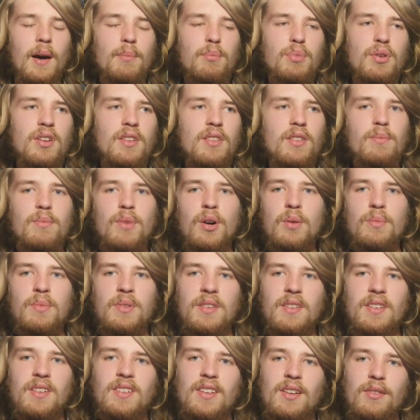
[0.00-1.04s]
but at the
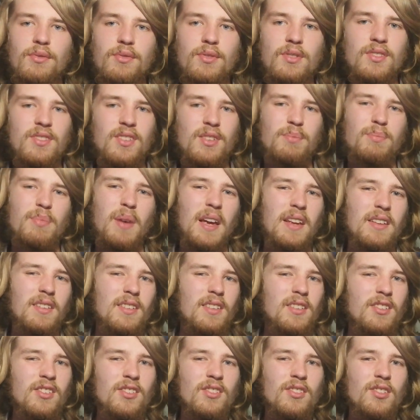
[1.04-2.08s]
moment the difference is
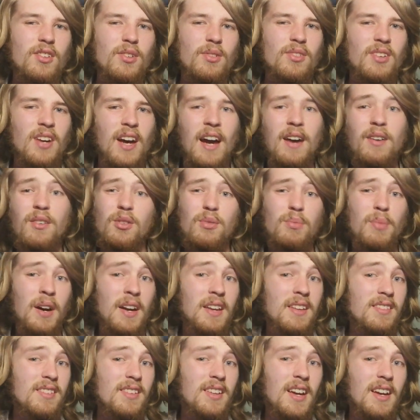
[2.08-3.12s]
basically just due to how good my
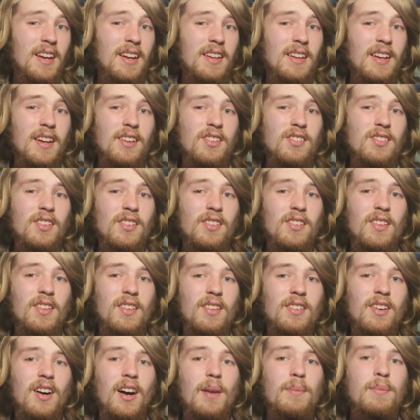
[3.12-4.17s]
internet connection is at the
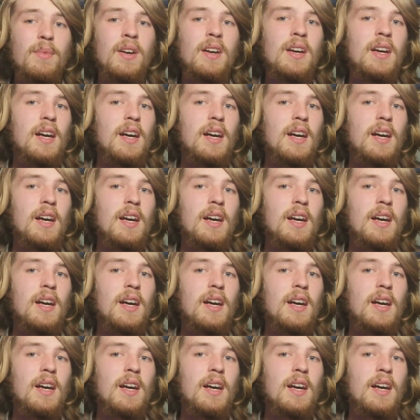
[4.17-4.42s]
time.